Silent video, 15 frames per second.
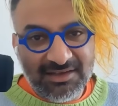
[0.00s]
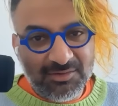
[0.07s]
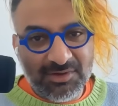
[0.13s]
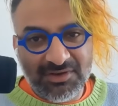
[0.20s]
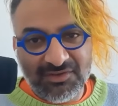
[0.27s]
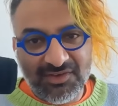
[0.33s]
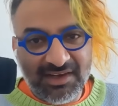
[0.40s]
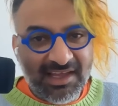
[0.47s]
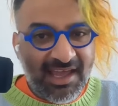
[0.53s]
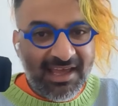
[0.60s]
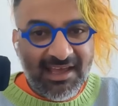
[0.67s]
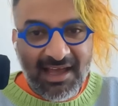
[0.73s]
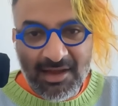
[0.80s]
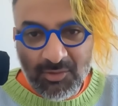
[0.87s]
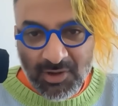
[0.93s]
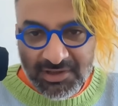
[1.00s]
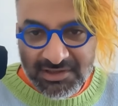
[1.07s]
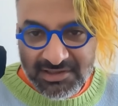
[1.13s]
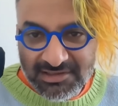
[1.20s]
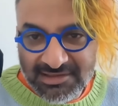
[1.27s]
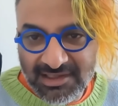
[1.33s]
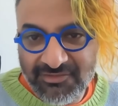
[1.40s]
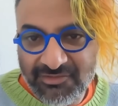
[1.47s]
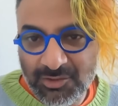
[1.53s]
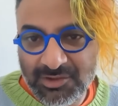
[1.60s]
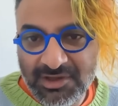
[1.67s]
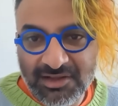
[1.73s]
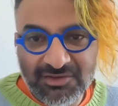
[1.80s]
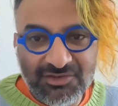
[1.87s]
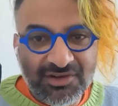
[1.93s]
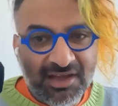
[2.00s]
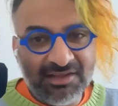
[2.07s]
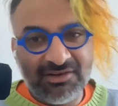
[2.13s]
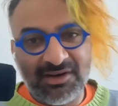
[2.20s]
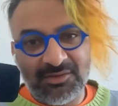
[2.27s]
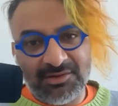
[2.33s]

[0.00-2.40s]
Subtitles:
where it's like, hey, I want to give you another $1.